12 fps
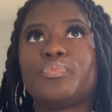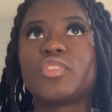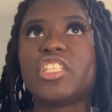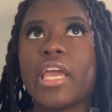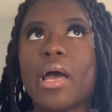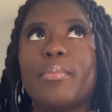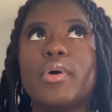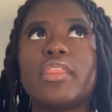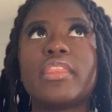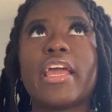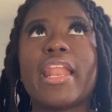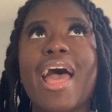Yeah, but
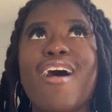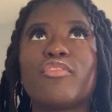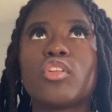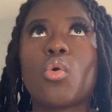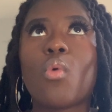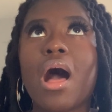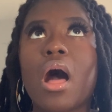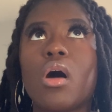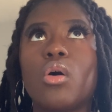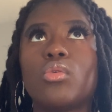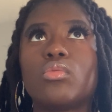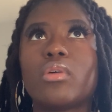then after a
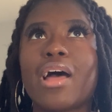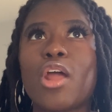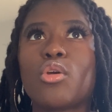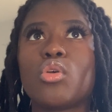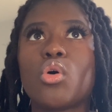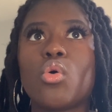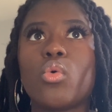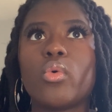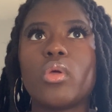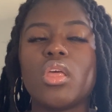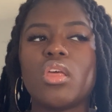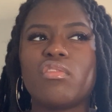while, I don't know
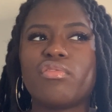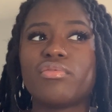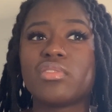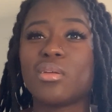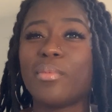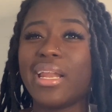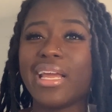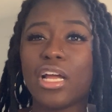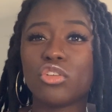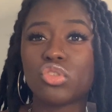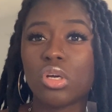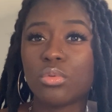if somebody got
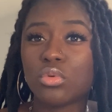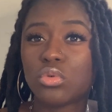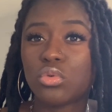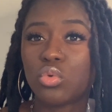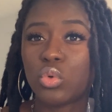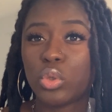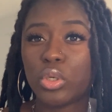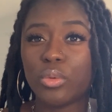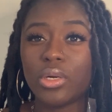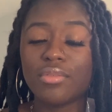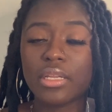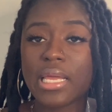in trouble or
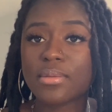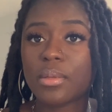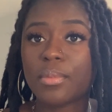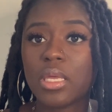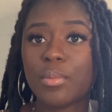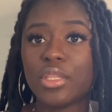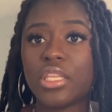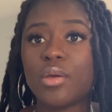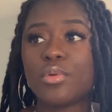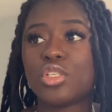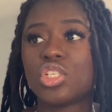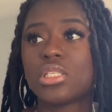whatever the case may be, but they
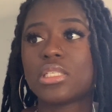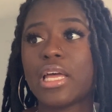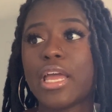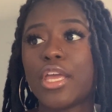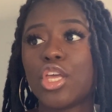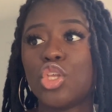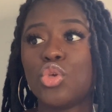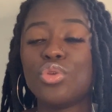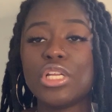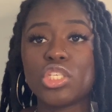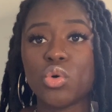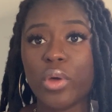were just like, you
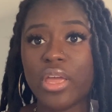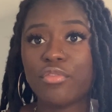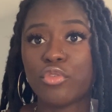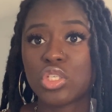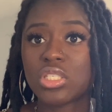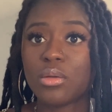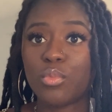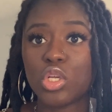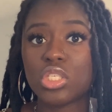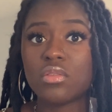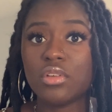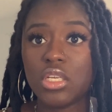need to wait for someone
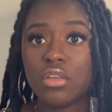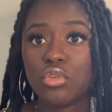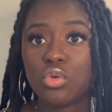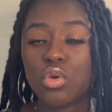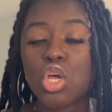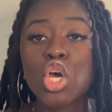to relieve you.